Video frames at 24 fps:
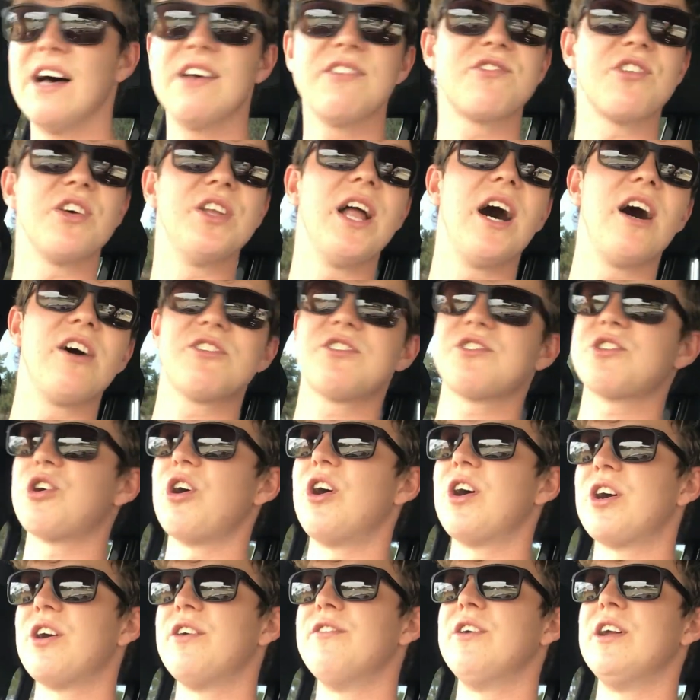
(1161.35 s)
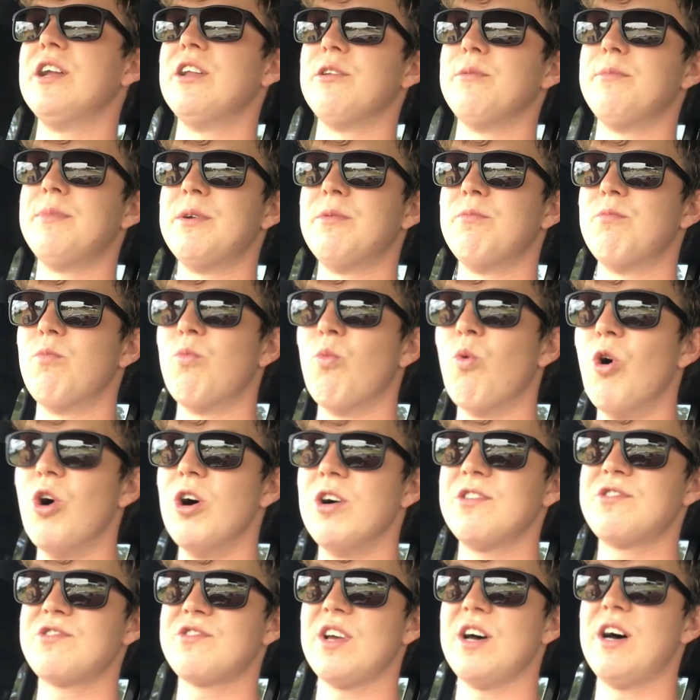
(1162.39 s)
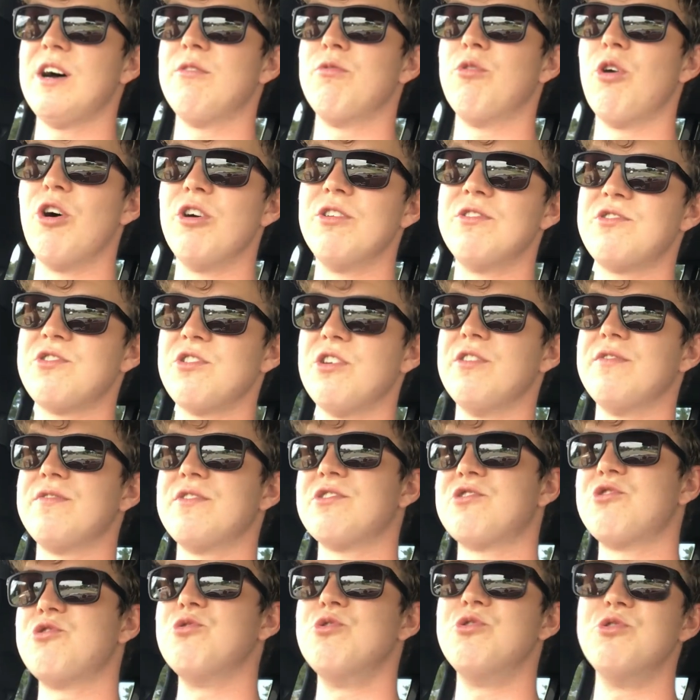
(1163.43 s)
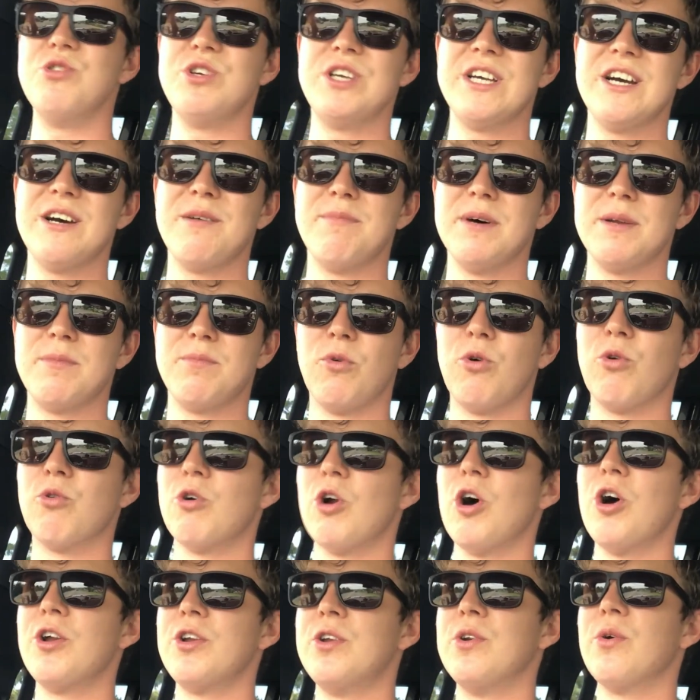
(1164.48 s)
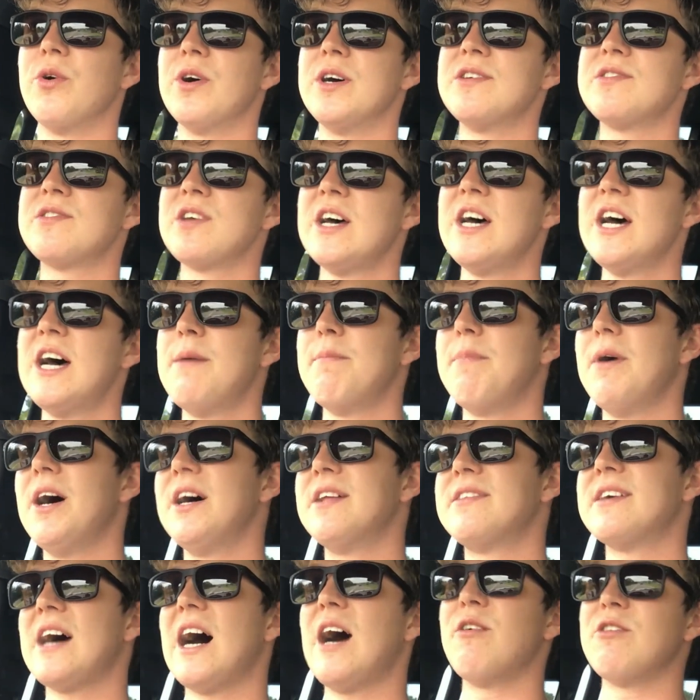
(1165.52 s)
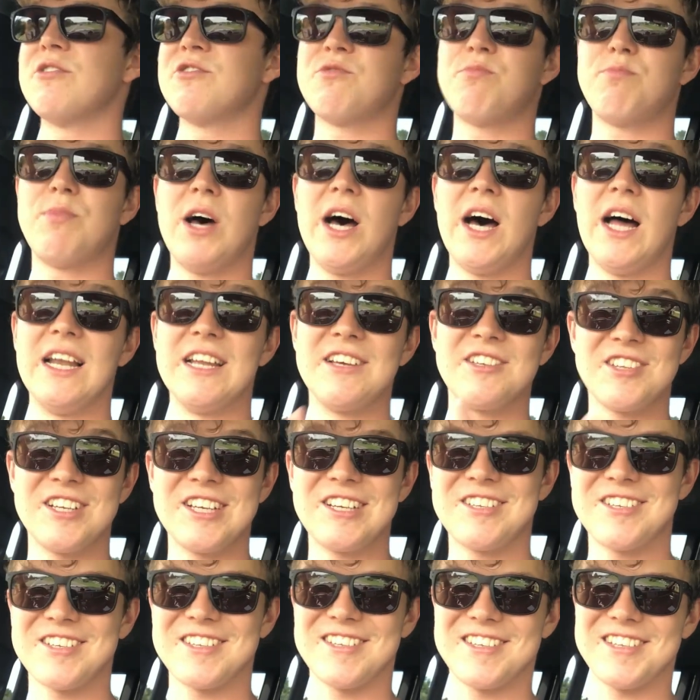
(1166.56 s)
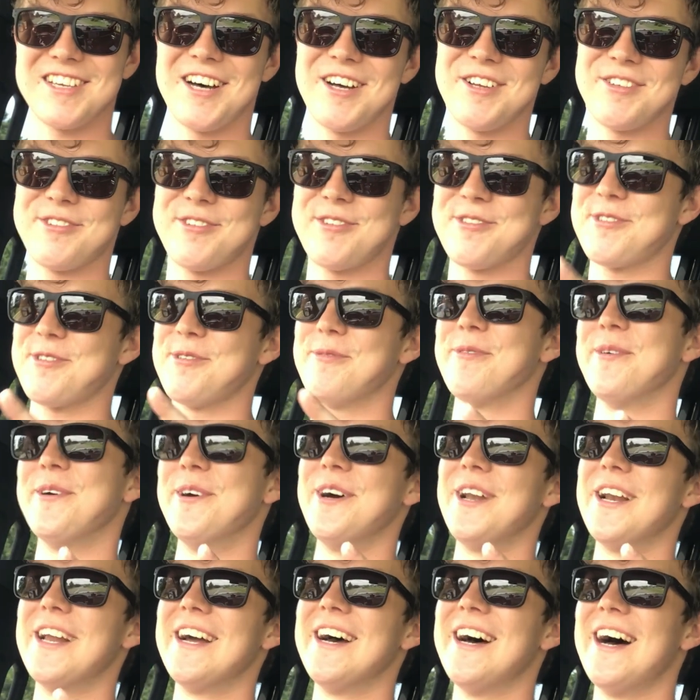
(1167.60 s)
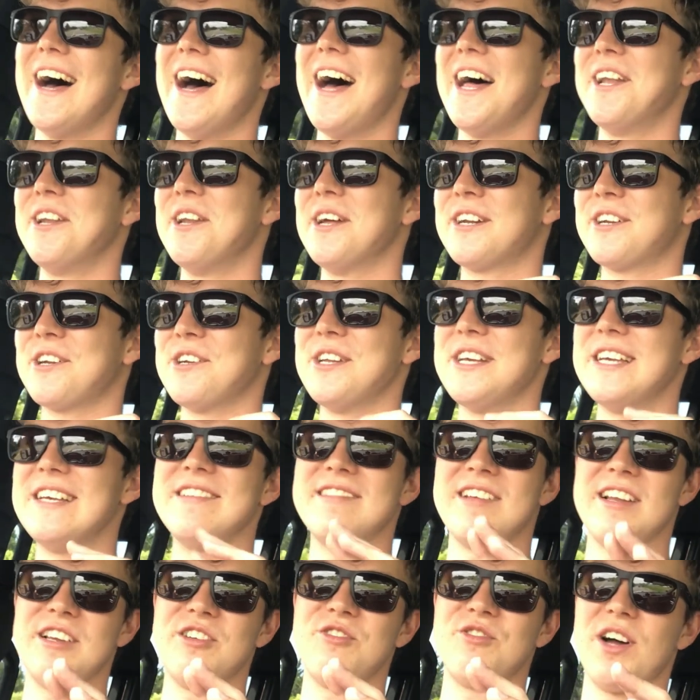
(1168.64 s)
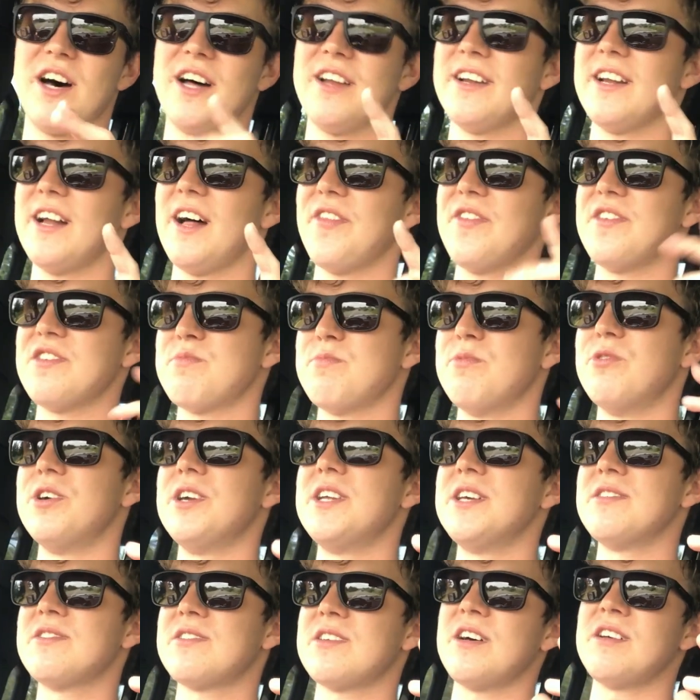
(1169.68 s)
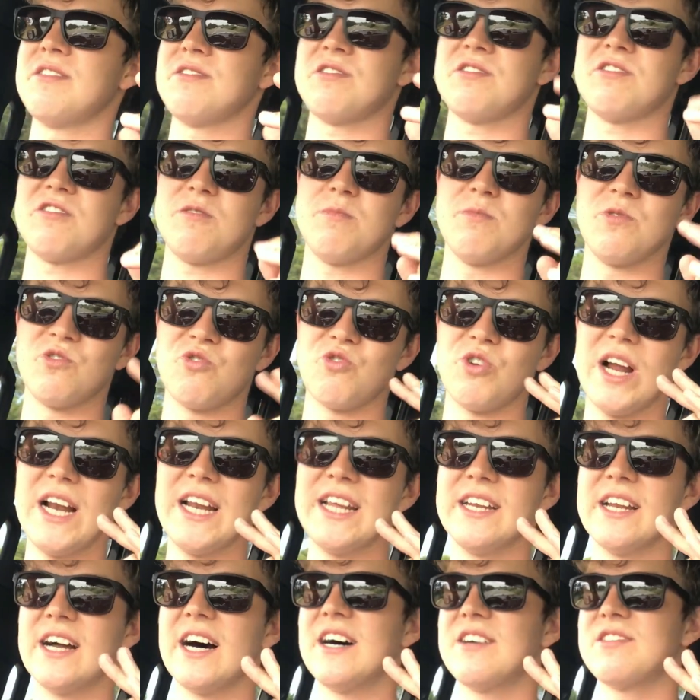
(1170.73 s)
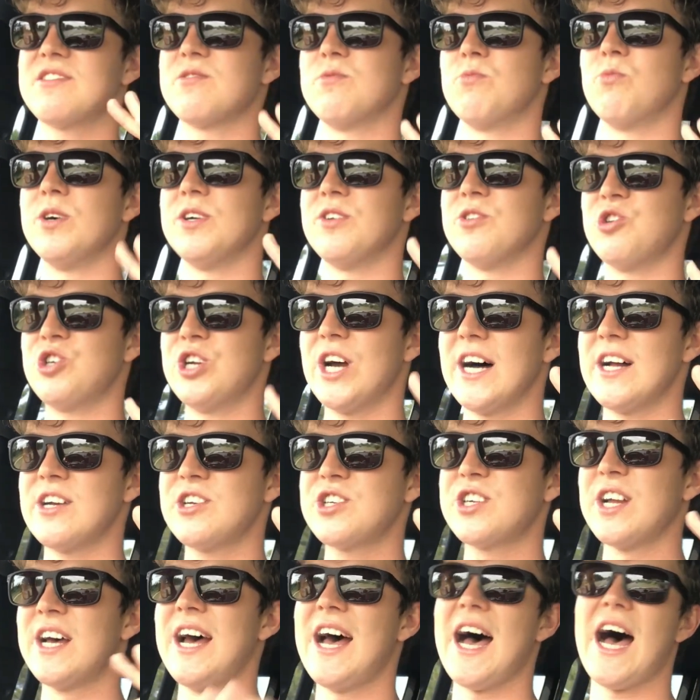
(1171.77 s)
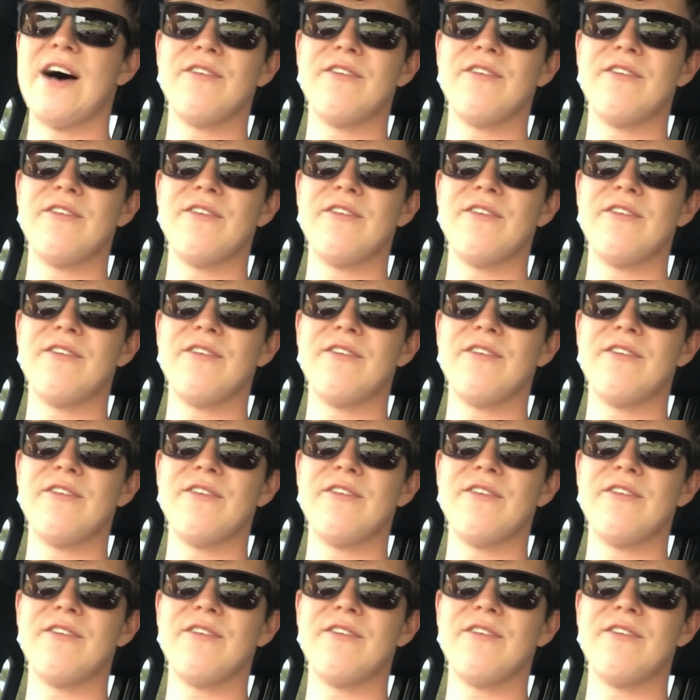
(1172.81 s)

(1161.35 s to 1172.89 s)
So now just going over a little bit worse road surface. You do hear a bit more road noise, but I was listening to the sound system earlier and it could easily drown out This Meridian sound system is really nice and well judged.